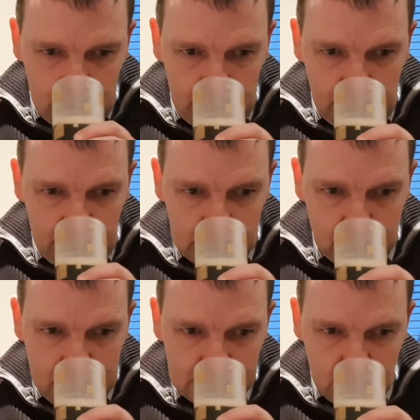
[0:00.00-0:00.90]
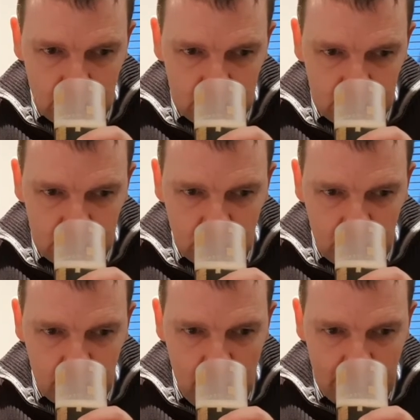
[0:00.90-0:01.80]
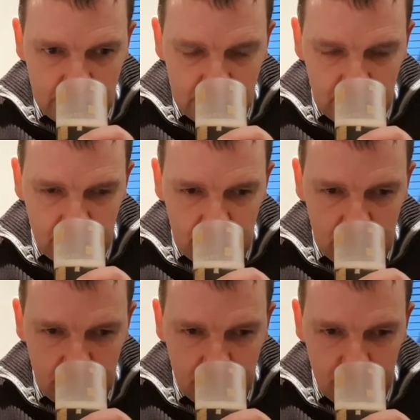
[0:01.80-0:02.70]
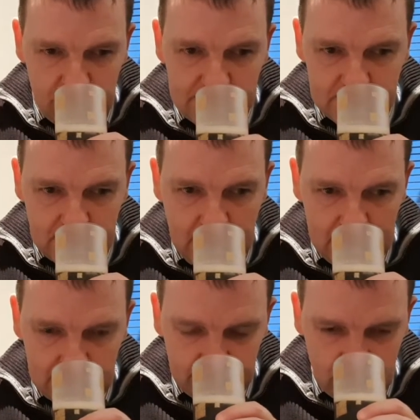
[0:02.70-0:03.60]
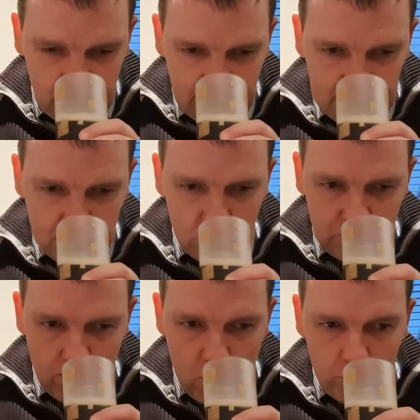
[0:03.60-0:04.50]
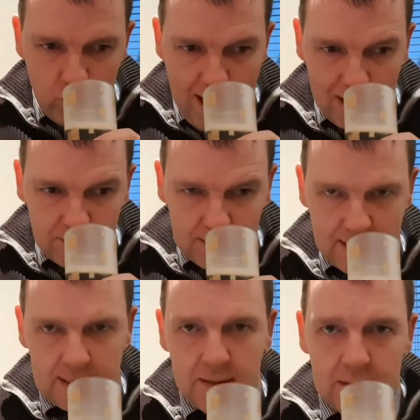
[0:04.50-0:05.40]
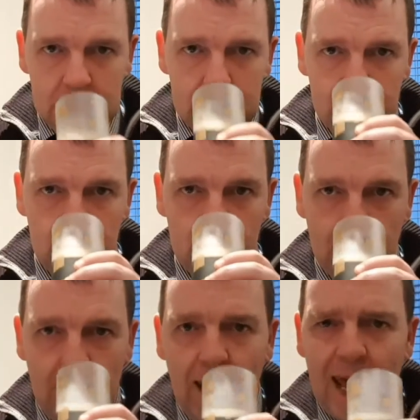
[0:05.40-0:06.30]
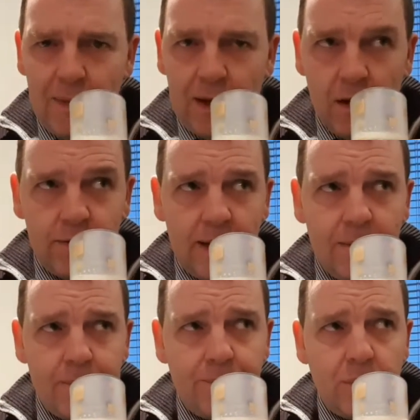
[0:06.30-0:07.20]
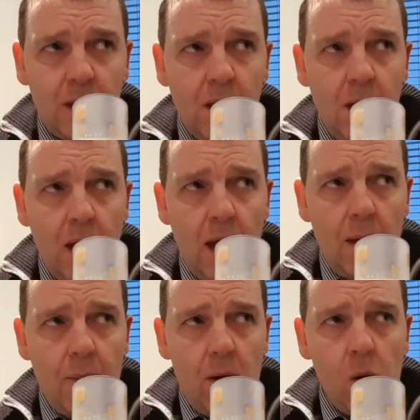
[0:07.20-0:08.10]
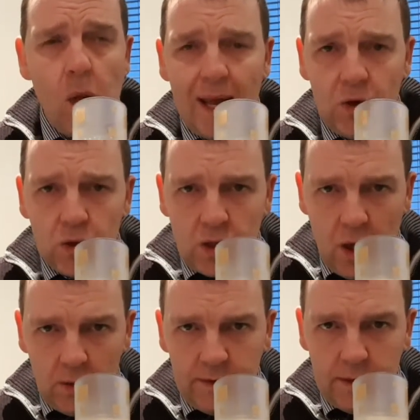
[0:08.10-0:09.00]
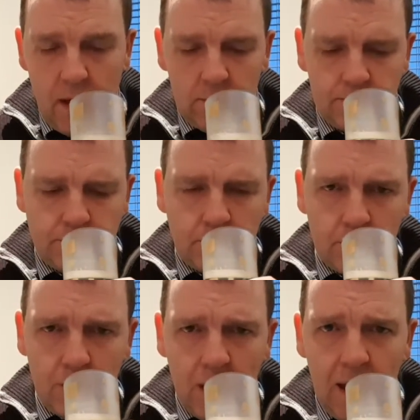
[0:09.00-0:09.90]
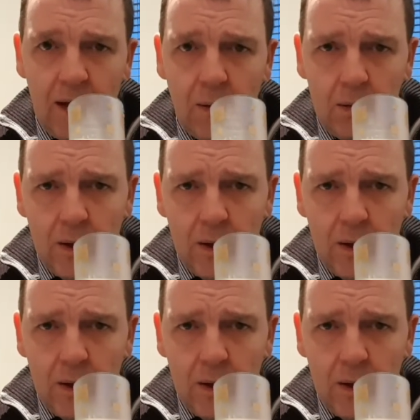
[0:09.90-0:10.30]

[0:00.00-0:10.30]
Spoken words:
Nespresso sort of range, your barista kind of coffee. It's much more rounded, because I like my coffee. I like good coffee though. I'm